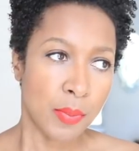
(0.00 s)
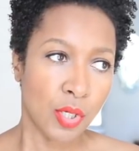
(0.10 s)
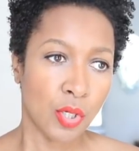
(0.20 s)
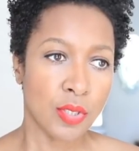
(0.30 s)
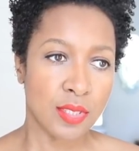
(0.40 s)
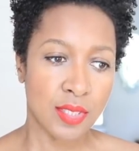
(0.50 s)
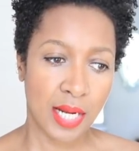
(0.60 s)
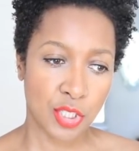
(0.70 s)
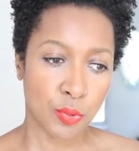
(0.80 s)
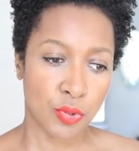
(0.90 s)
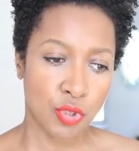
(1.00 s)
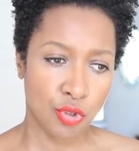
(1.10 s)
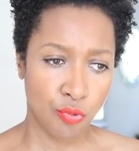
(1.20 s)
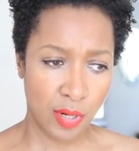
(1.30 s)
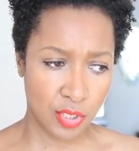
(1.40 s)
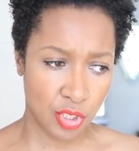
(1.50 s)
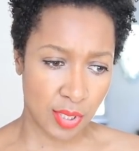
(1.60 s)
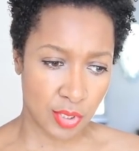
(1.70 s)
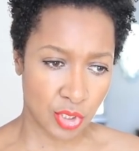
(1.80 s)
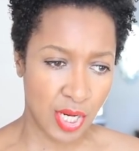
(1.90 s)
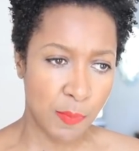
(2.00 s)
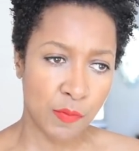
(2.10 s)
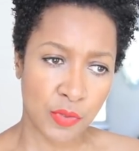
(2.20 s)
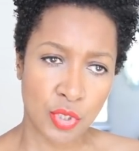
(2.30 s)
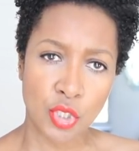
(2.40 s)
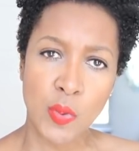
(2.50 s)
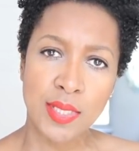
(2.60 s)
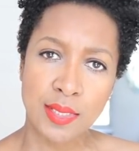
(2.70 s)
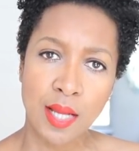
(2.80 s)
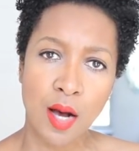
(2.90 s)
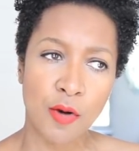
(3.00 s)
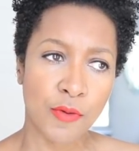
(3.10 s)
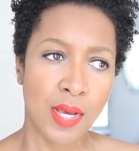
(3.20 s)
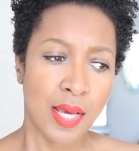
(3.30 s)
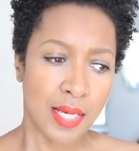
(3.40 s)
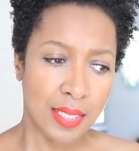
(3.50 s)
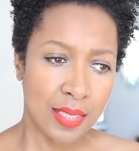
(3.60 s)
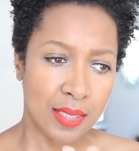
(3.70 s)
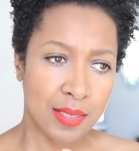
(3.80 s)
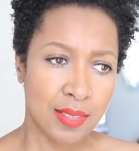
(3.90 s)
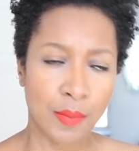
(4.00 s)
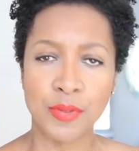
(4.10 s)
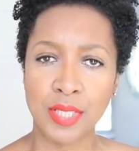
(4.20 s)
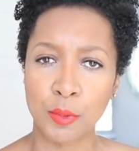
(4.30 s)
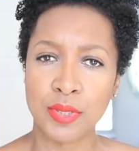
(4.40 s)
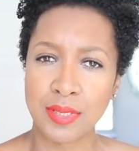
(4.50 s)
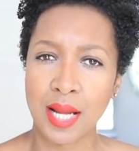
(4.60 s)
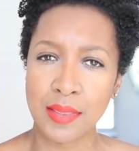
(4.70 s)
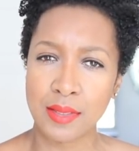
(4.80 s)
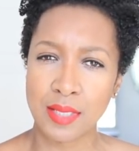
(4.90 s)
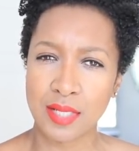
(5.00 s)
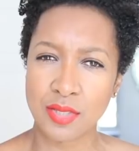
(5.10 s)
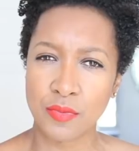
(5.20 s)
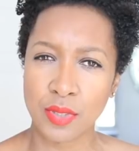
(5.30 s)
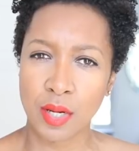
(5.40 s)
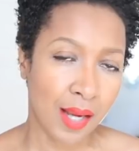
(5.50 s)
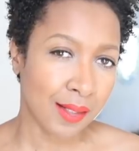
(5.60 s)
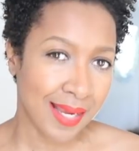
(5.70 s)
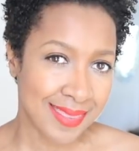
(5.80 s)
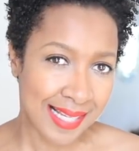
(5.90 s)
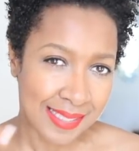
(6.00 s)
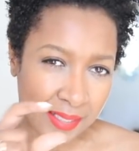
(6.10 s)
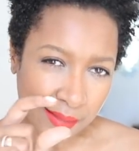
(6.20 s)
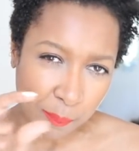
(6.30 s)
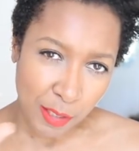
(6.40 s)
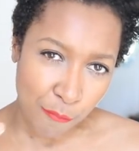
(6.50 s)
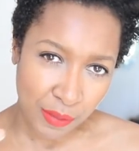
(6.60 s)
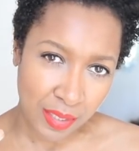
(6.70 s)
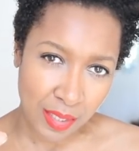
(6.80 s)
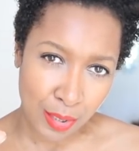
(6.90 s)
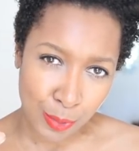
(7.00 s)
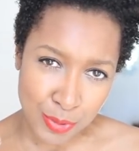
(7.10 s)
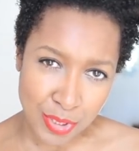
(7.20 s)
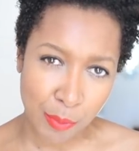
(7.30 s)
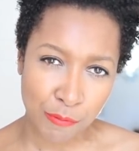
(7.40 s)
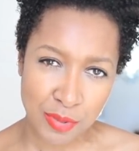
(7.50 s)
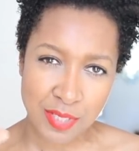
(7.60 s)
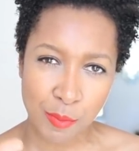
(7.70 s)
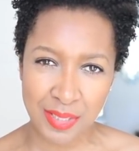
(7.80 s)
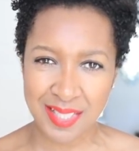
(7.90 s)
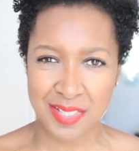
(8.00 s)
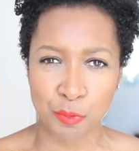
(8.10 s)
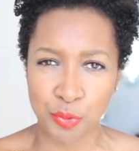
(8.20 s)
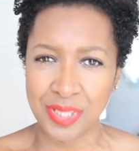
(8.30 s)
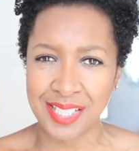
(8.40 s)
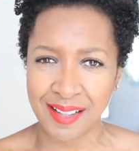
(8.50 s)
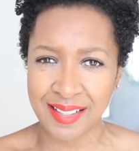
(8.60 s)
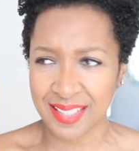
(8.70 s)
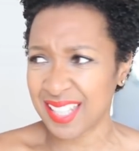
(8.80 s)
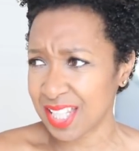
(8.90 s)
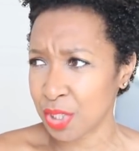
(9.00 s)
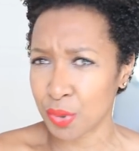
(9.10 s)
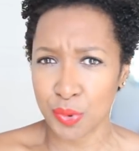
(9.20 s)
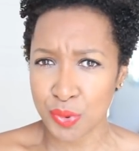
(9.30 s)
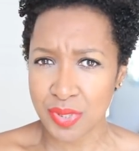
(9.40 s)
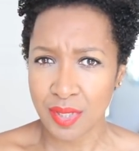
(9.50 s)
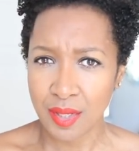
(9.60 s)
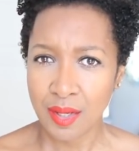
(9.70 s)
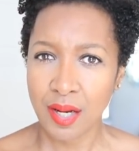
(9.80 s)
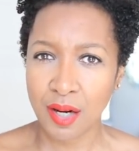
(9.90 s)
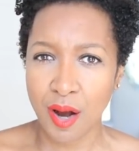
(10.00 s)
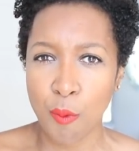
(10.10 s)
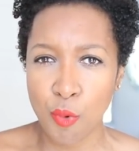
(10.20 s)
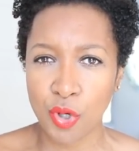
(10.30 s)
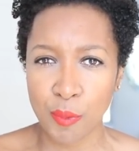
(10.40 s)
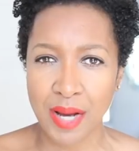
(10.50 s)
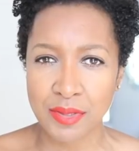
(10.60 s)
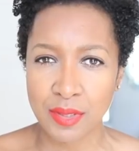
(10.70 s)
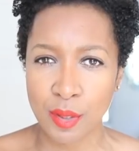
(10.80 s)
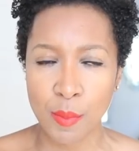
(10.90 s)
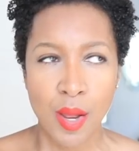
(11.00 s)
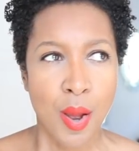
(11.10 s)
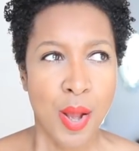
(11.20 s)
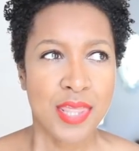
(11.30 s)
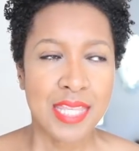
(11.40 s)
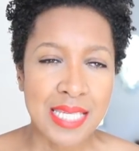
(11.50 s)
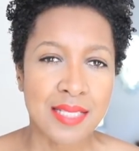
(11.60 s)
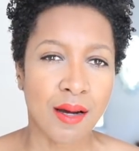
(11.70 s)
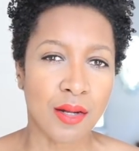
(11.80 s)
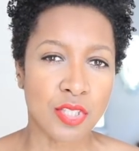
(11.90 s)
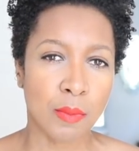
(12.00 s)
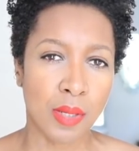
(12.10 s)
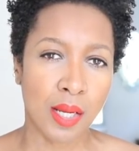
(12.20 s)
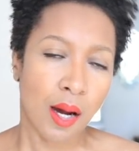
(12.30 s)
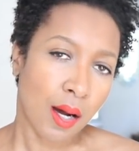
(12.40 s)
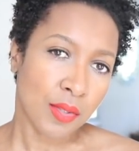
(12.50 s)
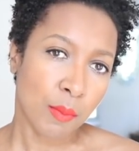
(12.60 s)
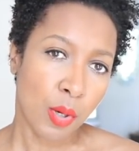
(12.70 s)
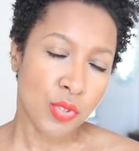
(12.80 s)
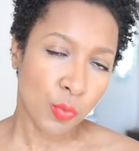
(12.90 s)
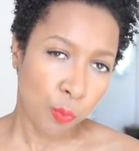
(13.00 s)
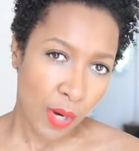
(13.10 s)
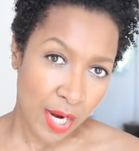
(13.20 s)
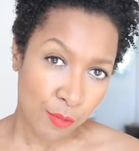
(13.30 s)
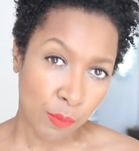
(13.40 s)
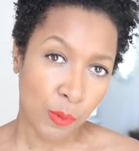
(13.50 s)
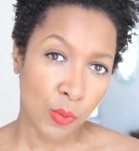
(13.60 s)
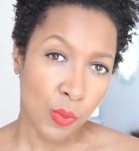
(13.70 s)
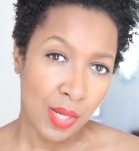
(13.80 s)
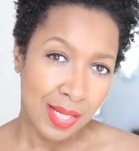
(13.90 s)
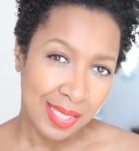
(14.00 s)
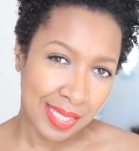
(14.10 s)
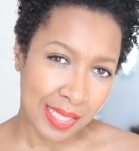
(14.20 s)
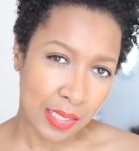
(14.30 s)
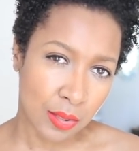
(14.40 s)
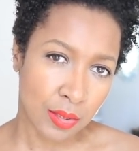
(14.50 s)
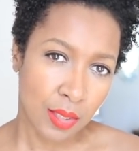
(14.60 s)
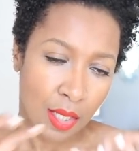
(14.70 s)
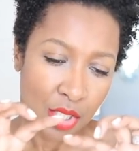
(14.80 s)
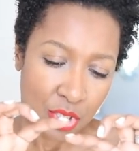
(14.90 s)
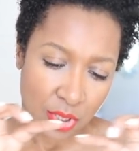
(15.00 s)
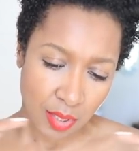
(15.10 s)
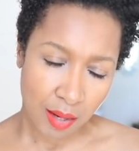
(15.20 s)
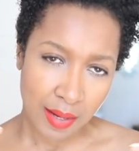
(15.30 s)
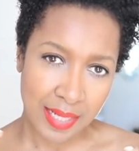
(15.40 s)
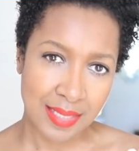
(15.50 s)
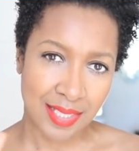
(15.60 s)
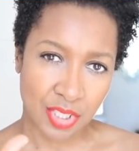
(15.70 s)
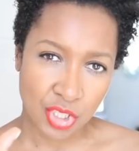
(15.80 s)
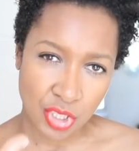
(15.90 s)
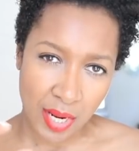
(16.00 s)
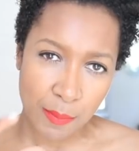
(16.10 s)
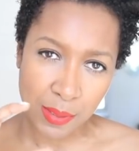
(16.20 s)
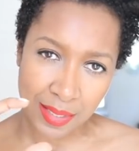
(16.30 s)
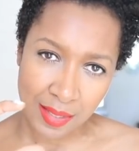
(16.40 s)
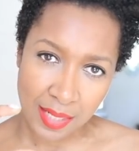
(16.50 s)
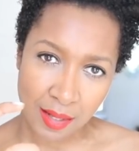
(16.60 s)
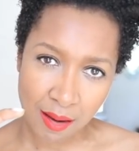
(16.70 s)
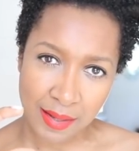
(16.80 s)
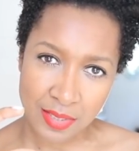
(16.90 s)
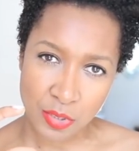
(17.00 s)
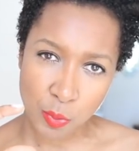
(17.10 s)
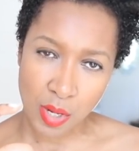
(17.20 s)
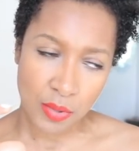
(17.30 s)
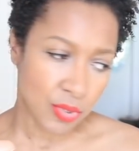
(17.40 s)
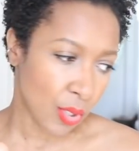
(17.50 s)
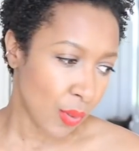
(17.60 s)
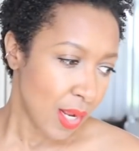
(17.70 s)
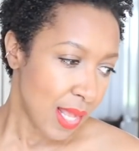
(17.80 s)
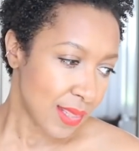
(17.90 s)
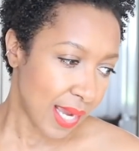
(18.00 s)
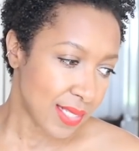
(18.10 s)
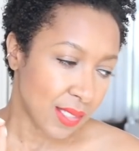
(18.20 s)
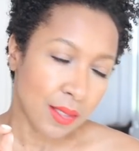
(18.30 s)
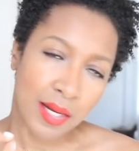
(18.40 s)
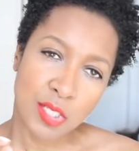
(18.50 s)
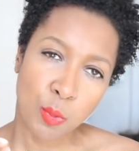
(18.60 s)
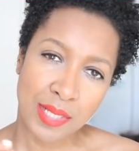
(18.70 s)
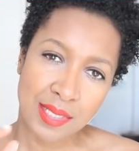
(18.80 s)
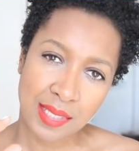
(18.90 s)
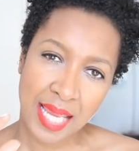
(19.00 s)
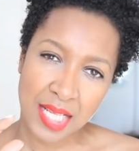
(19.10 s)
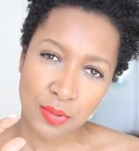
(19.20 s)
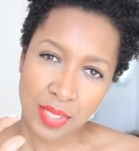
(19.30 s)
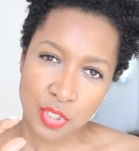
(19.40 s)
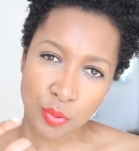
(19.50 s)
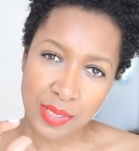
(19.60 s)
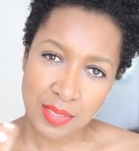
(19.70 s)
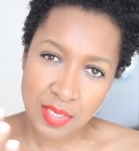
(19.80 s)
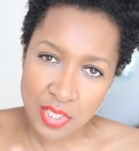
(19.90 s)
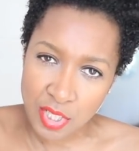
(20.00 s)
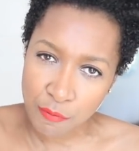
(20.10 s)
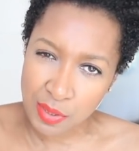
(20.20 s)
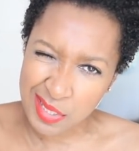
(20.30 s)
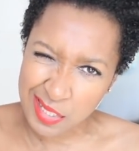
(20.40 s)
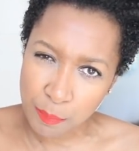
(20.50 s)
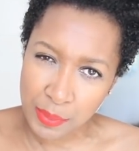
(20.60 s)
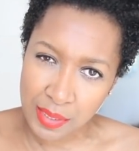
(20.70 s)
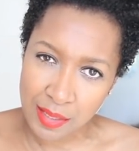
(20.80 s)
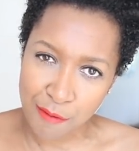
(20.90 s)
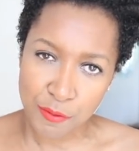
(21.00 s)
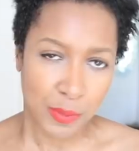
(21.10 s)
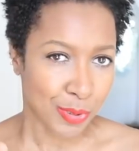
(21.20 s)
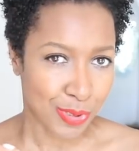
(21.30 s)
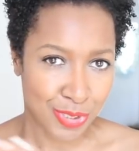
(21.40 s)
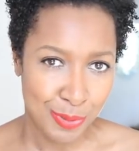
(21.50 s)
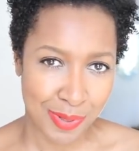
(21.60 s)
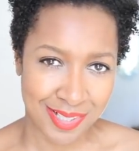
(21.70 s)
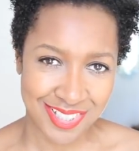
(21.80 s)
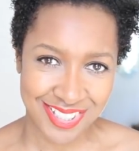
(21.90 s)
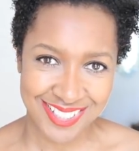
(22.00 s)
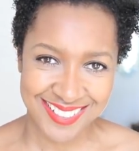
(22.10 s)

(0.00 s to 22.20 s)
because the actual structure and shape of the shoe itself is something that will stand the test of time. I like that little bit of a heel. So if you're someone that doesn't really like heels and can't walk around in them, these are to me are the most wearable heel size and shape and, and height as well. So that is a nice way to get in on that trend and just give you a little bit of lift, but not too much.